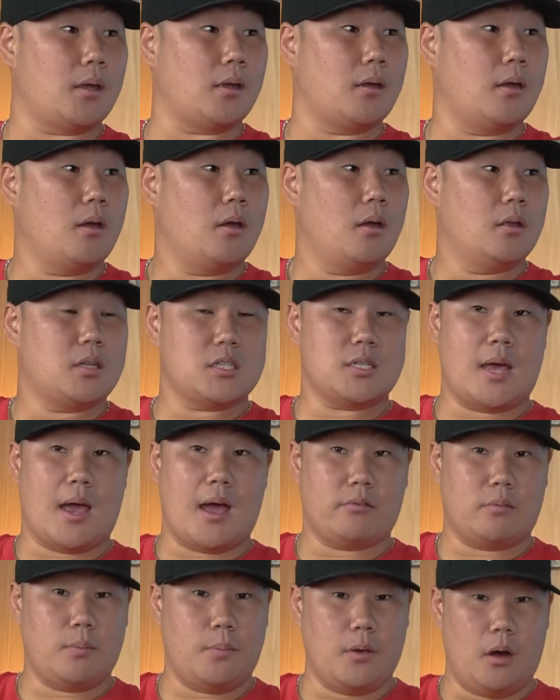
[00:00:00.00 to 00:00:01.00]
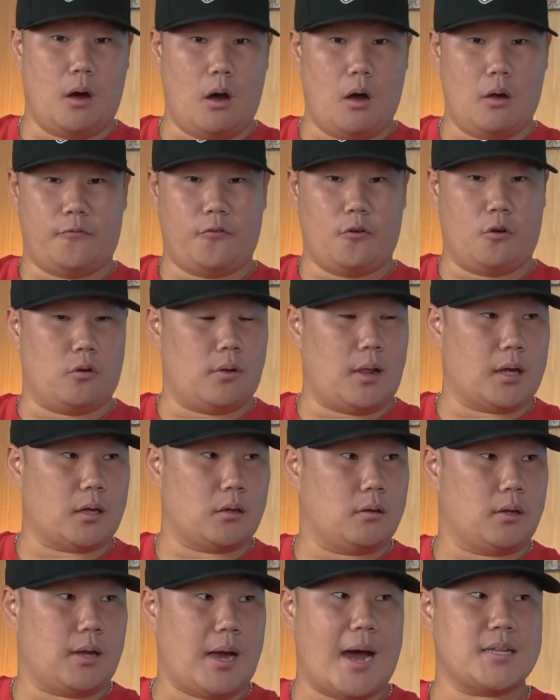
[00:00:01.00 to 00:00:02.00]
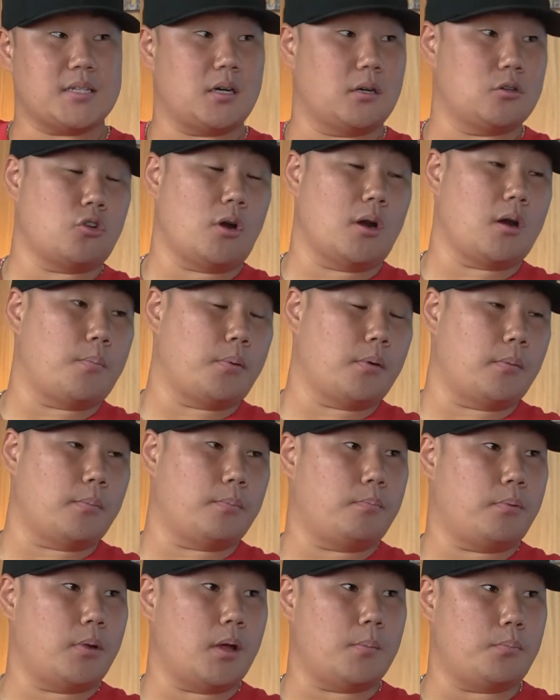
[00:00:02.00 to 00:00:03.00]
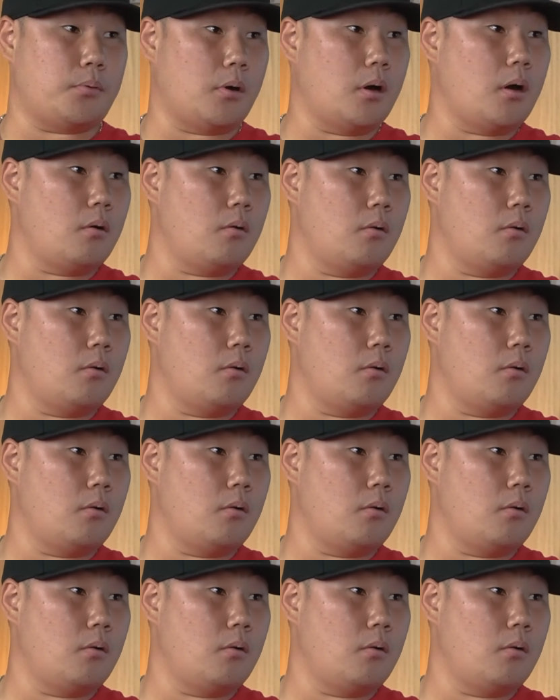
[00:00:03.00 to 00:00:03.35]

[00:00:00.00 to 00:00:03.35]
It doesn't have to be all for like guys that are trying to play pro.